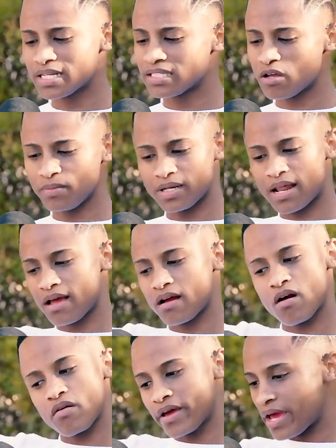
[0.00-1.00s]
I'll be like,
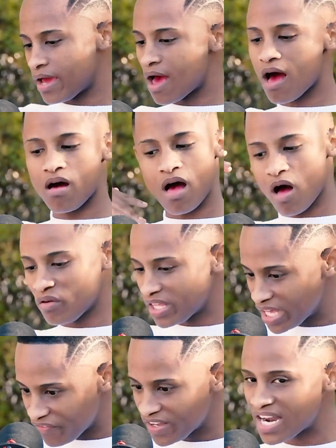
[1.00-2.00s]
okay, I'll
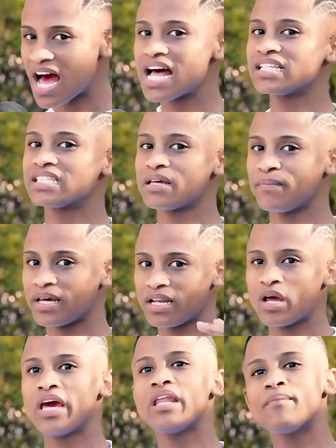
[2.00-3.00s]
give an answer, but
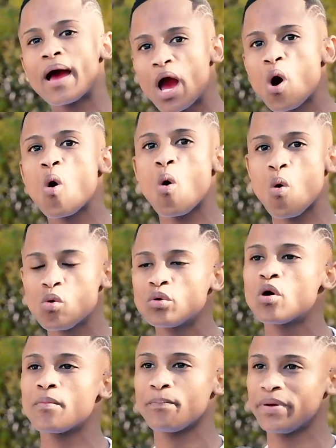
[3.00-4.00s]
in my own
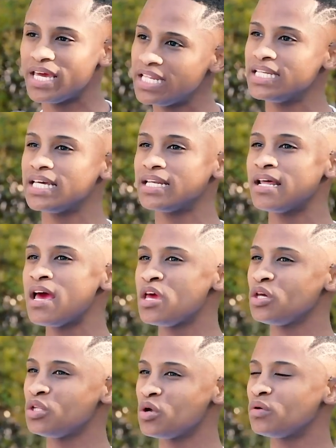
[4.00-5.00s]
opinion,
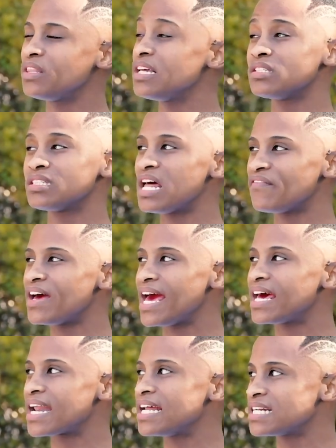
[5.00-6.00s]
you know, there's never a
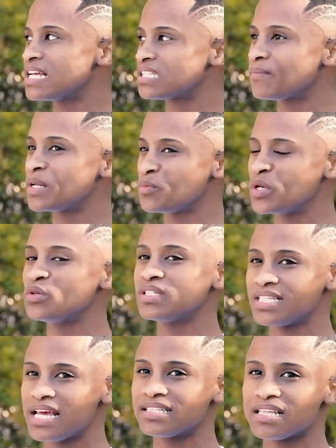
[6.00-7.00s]
right answer. But when you
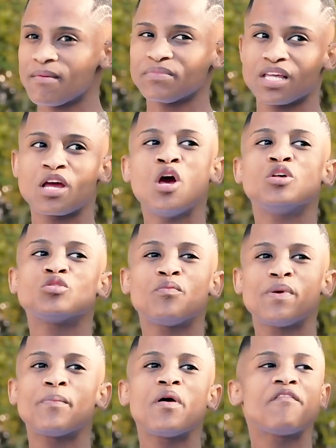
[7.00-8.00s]
say something, so
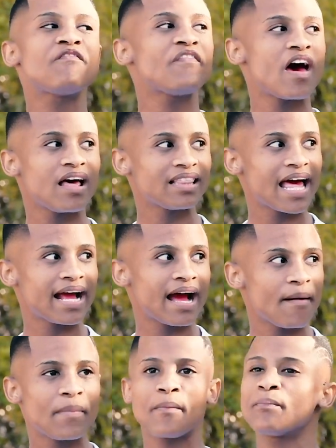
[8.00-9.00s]
people felt like
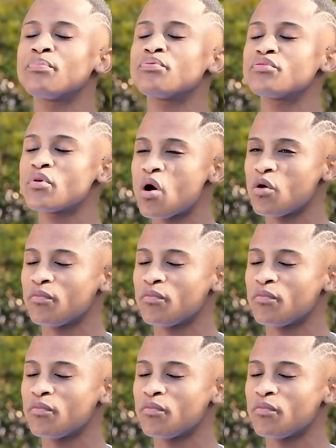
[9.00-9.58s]
I'm a pro.